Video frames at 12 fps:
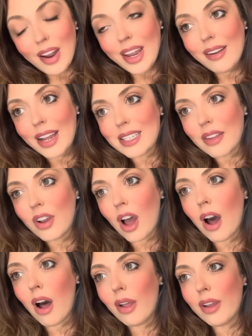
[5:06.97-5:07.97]
All right, you guys, I've
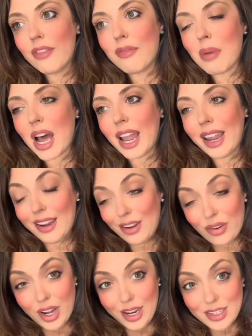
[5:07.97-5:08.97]
got all of my
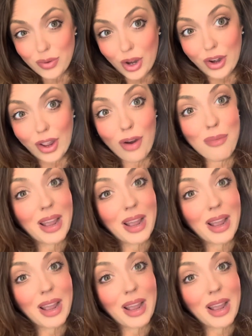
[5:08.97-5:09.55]
ingredients ready to go.